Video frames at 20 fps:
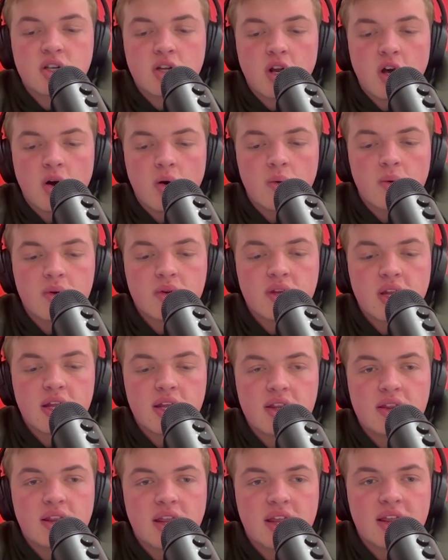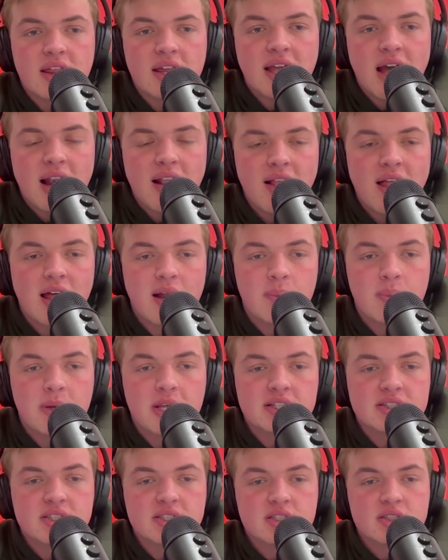they got a lot of
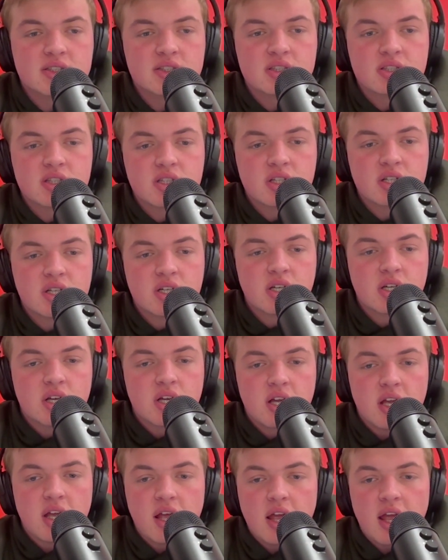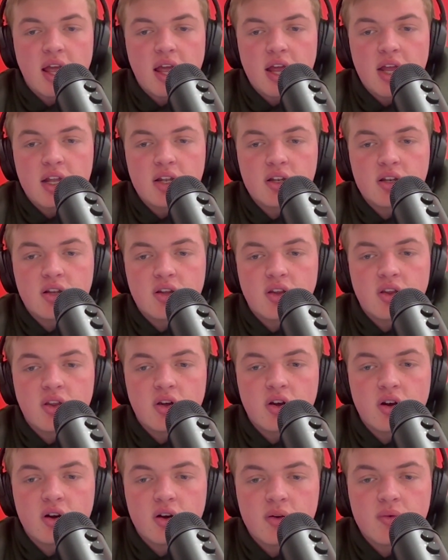pieces, and
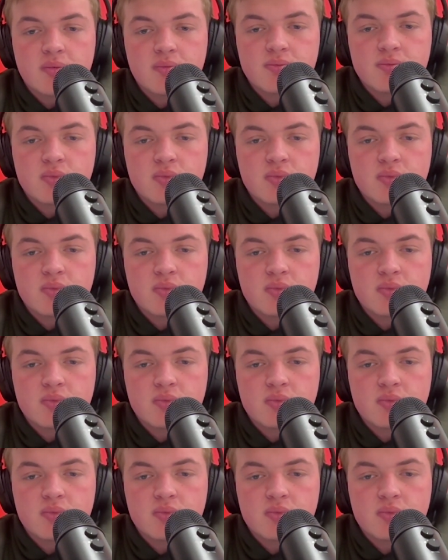they're